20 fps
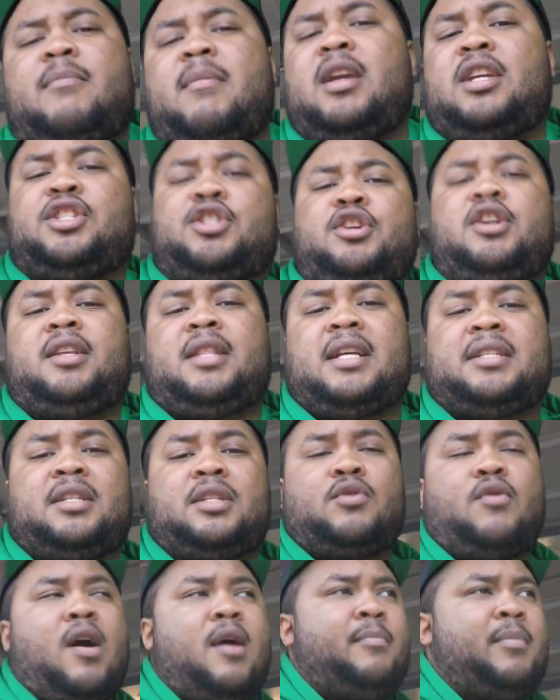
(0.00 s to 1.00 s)
make sure you hit that
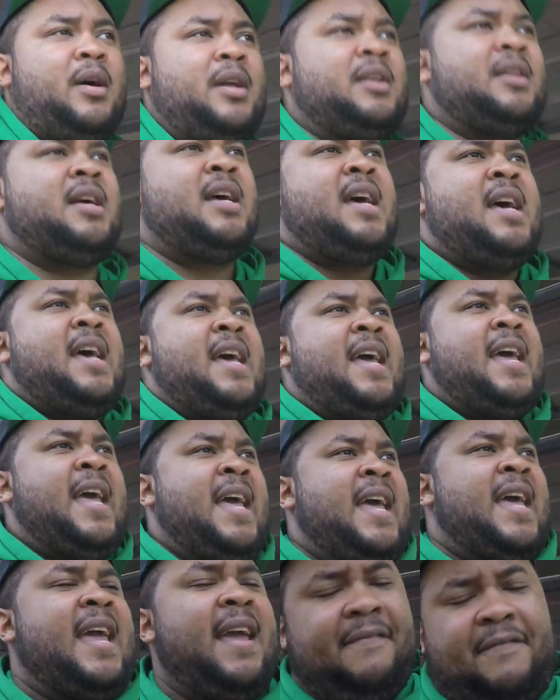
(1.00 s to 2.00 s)
subscribe button.
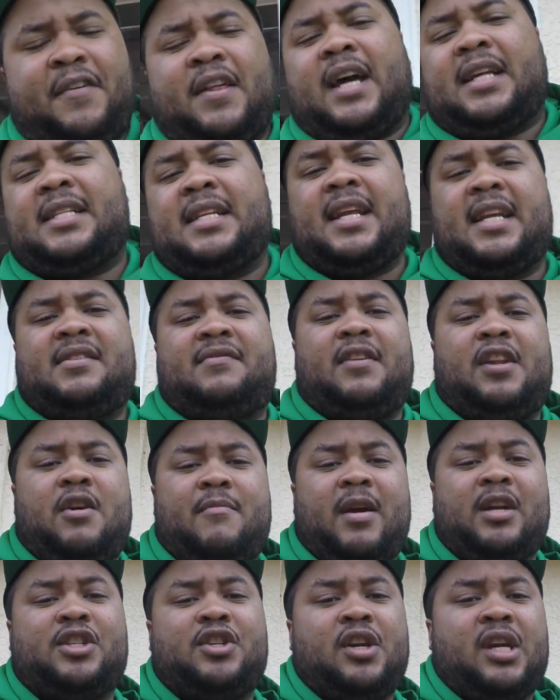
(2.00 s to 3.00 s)
If you like today's video,
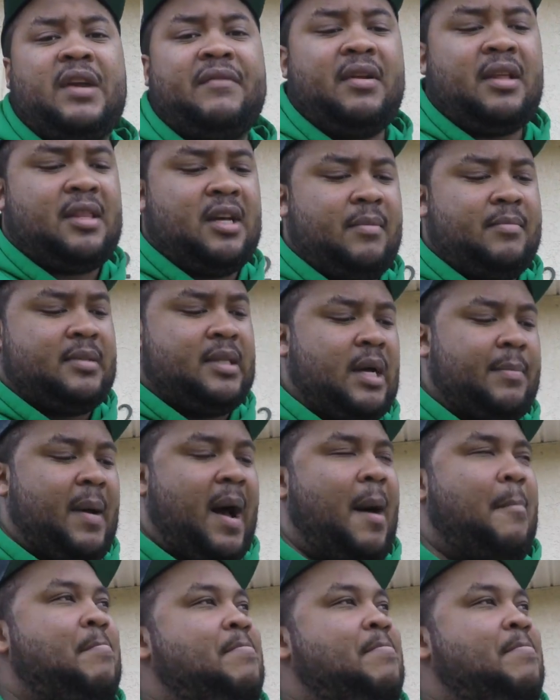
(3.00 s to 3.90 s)
make sure you give it a thumbs up. I'm